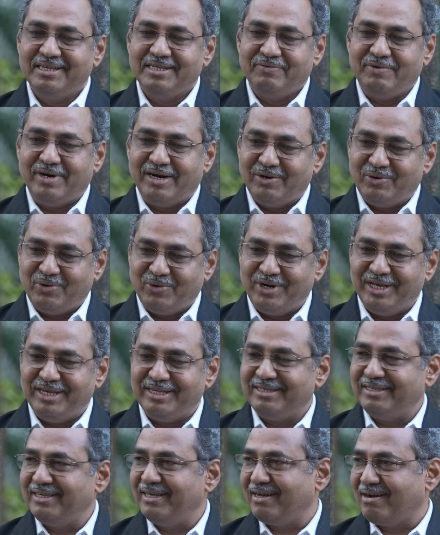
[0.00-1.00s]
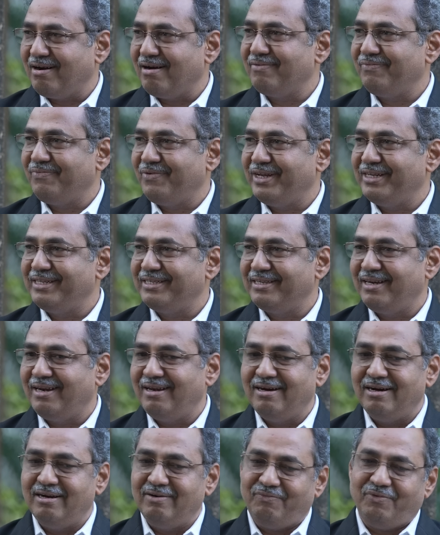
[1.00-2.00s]
We had a 2 days conference and
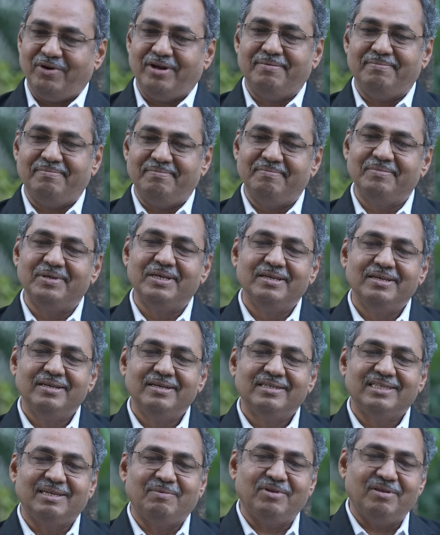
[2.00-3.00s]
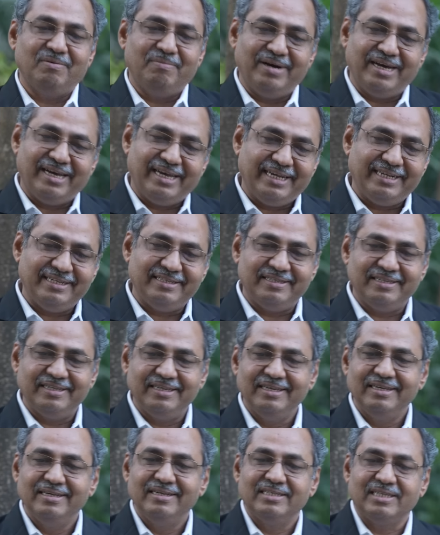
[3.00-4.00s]
learn from some of the banks,
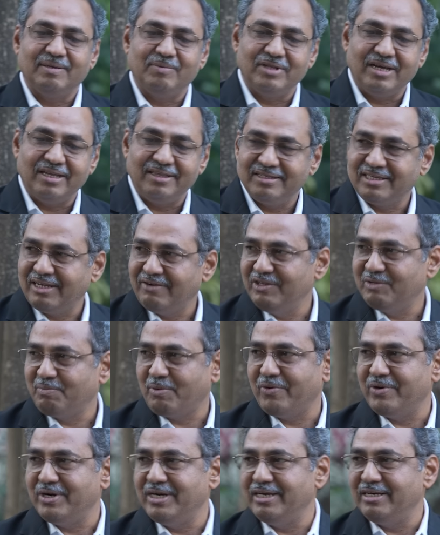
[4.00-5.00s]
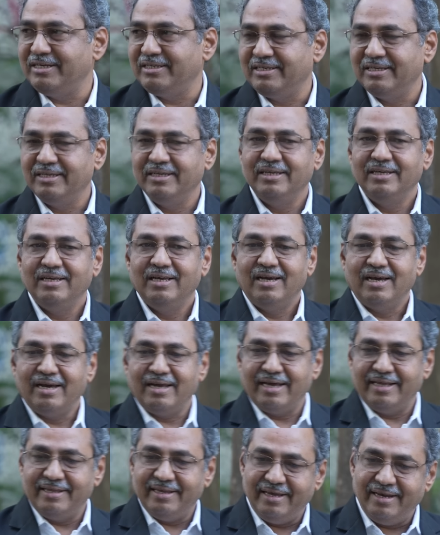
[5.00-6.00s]
some of the other service providers
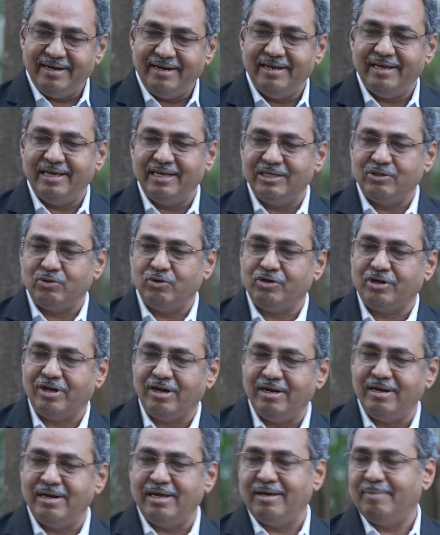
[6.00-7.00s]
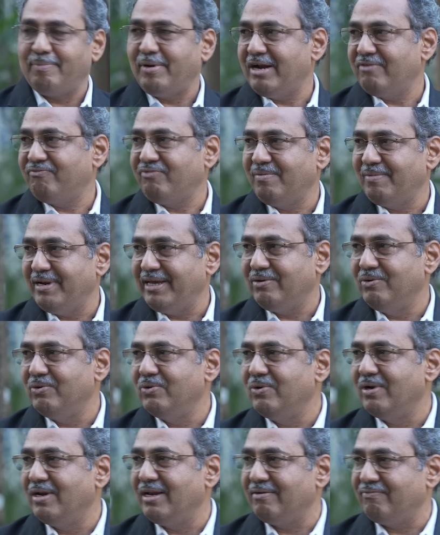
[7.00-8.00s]
and other social platform like
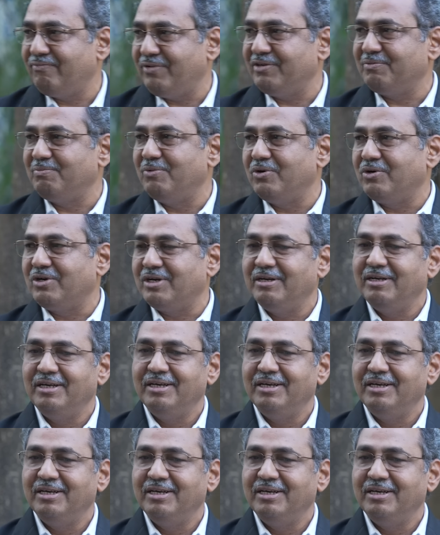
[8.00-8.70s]
Google and Facebook.